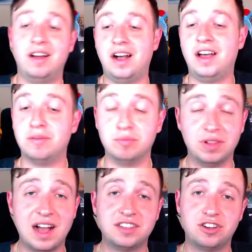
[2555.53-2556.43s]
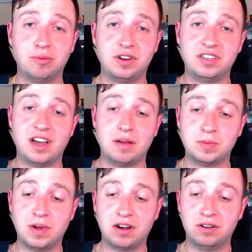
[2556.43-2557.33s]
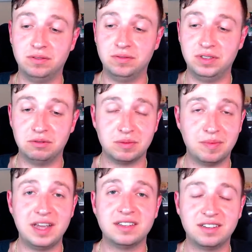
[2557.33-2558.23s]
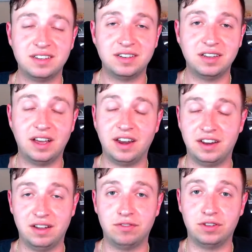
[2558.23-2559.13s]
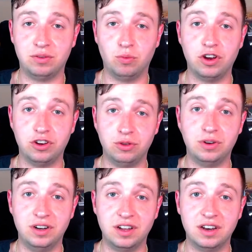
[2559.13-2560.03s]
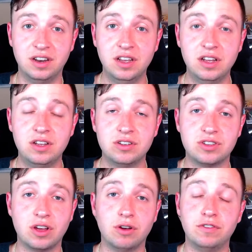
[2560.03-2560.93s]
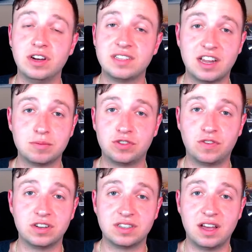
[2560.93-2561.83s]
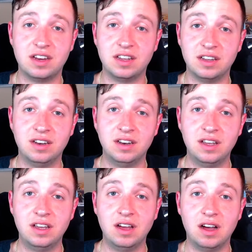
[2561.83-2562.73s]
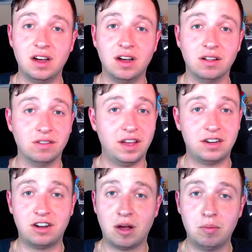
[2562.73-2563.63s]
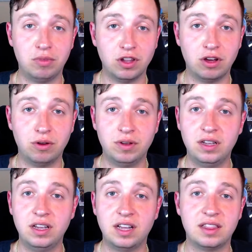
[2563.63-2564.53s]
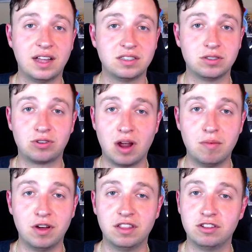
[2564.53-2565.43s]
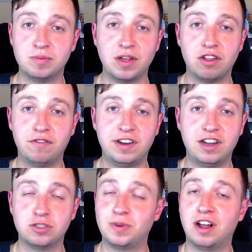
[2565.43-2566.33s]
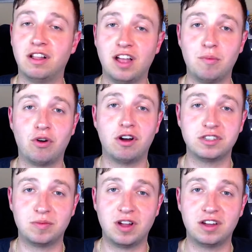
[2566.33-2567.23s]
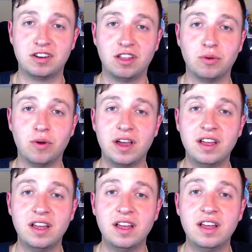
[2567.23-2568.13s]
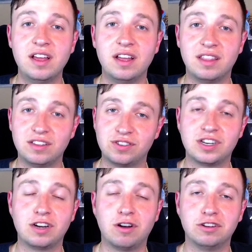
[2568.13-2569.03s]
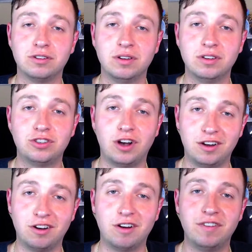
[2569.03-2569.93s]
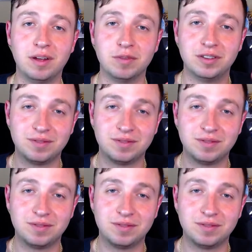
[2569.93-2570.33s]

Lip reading: had a blast opening Time Spiral. It was amazing, and I definitely want to do it again. So if you guys had as much fun as I did, like and comment below, hit that subscribe button, hit those bell notifications. We got a lot more awesome content on the way. And thanks for sticking around, Trading Card family.